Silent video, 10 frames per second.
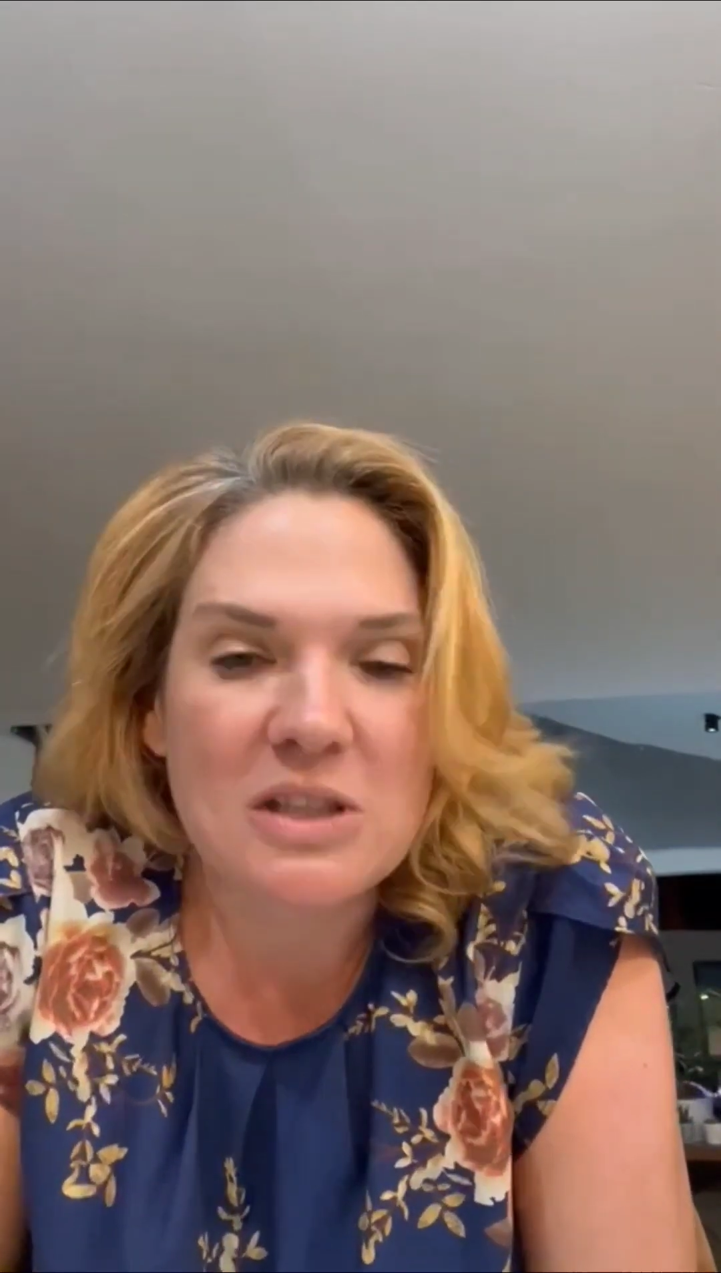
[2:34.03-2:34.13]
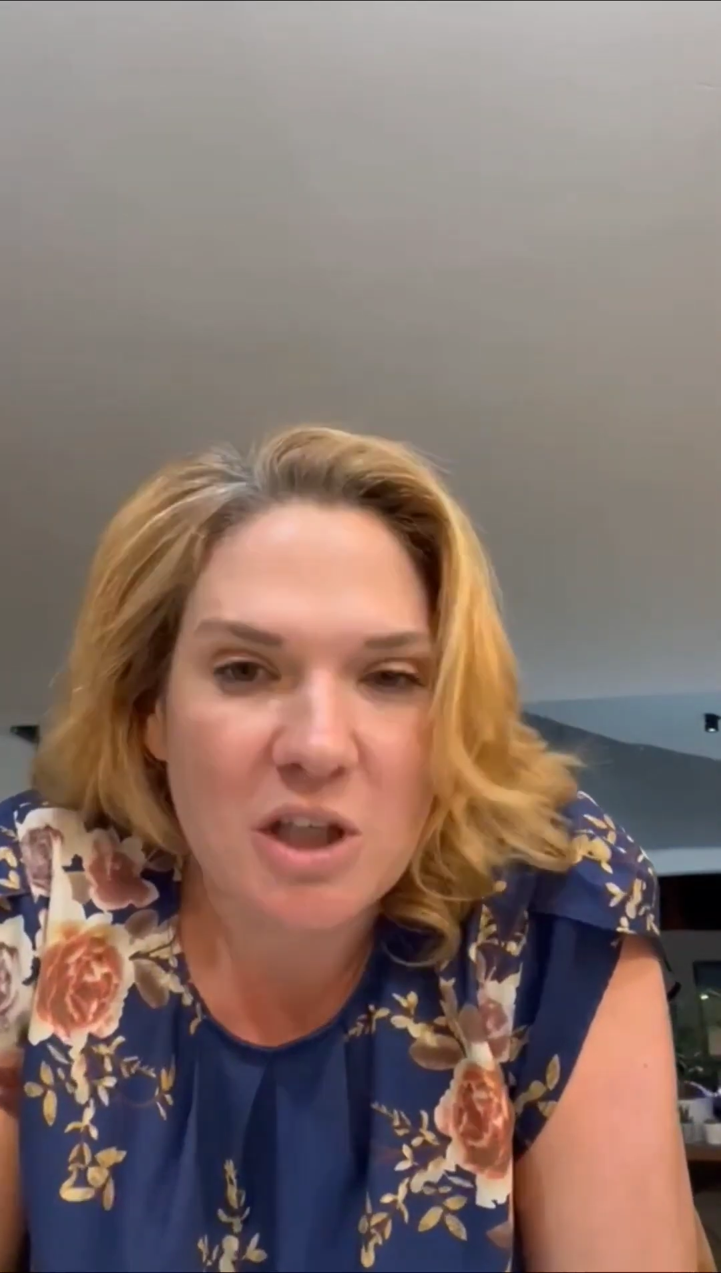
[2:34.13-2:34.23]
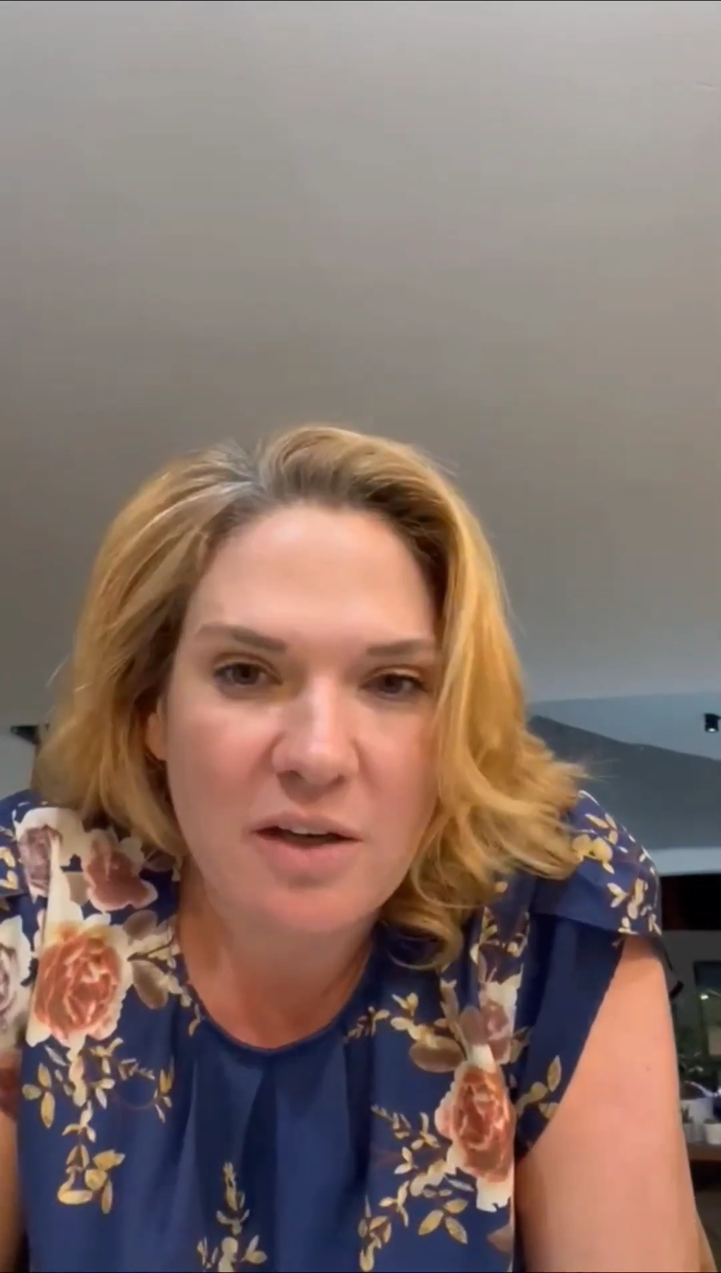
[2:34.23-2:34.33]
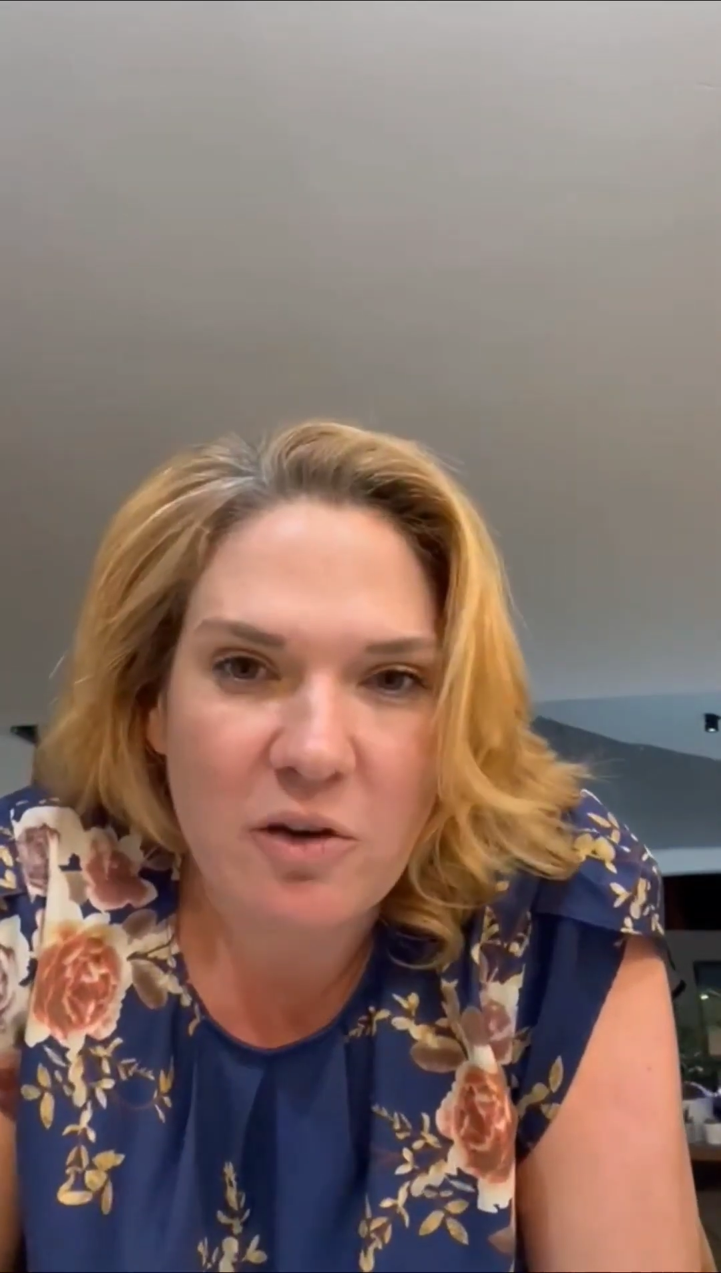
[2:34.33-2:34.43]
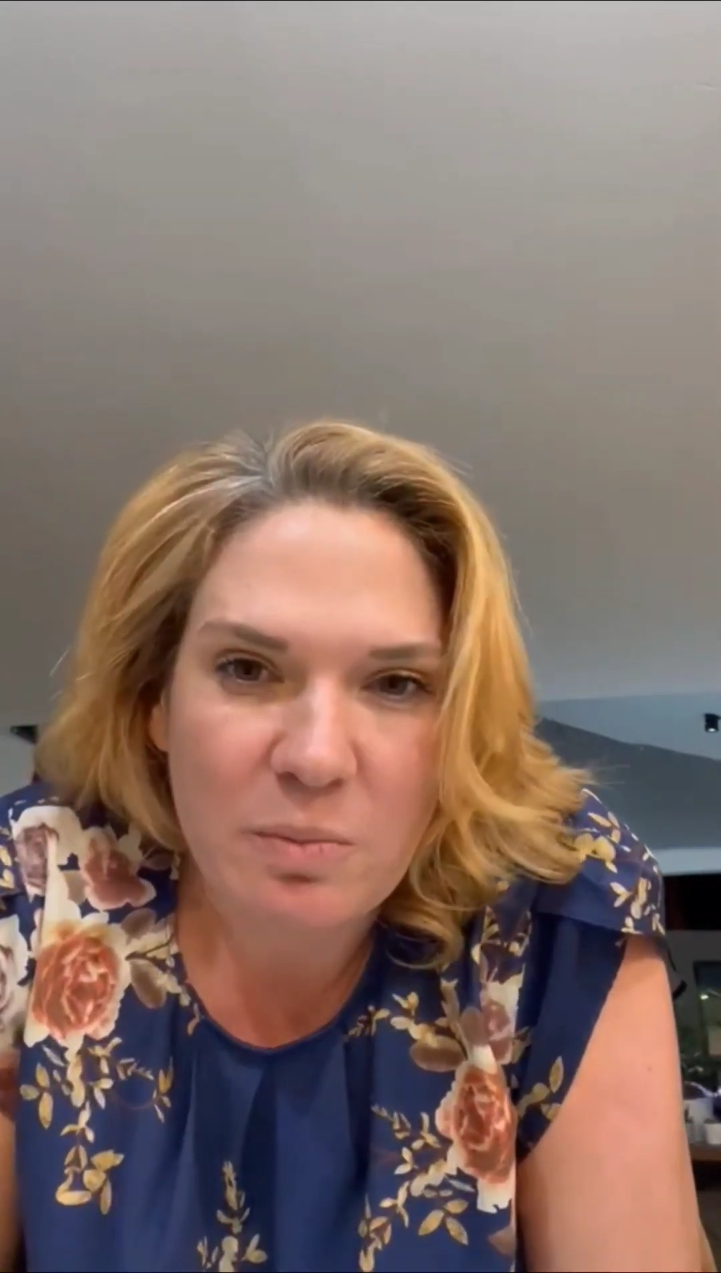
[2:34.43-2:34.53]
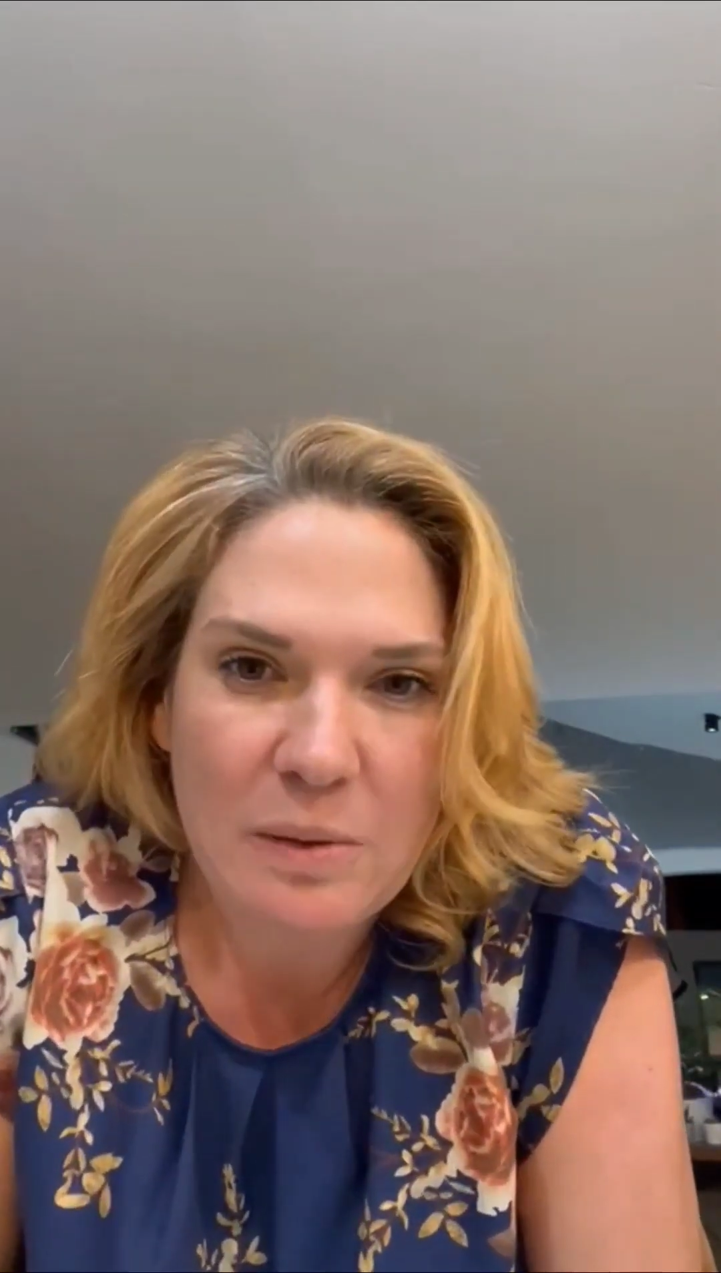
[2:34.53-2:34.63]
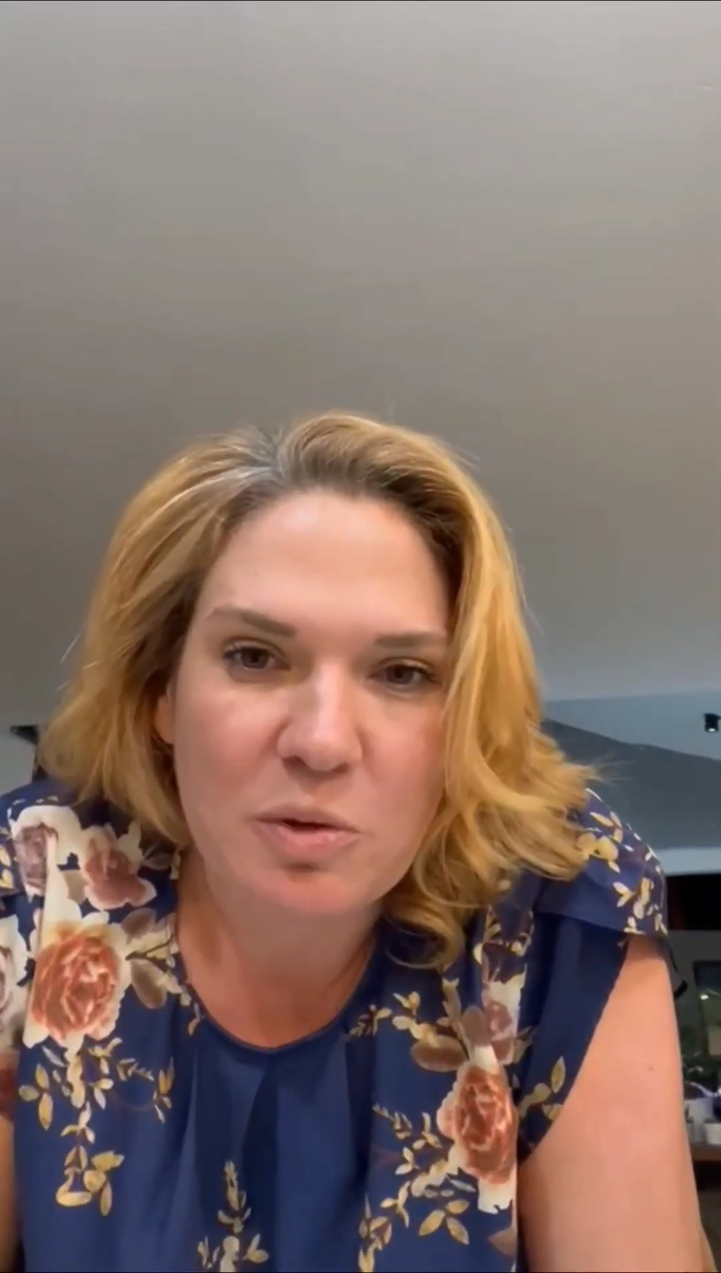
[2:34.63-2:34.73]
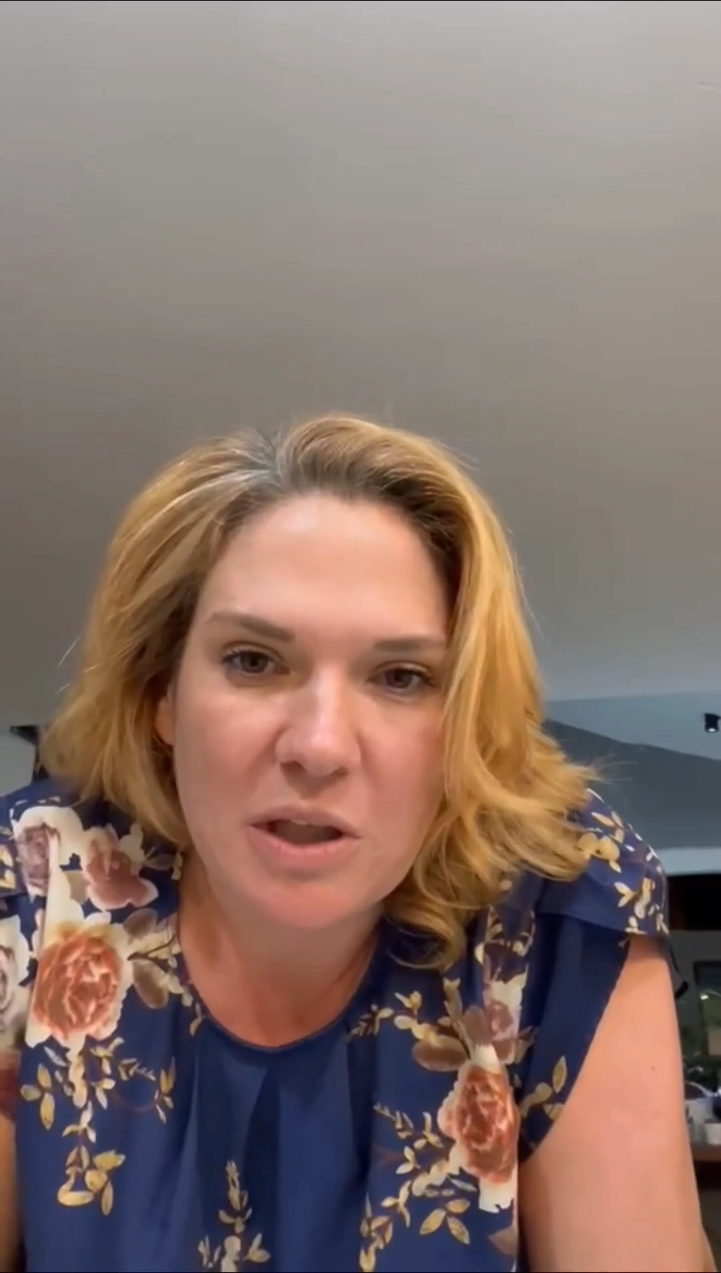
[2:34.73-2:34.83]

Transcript: looking for people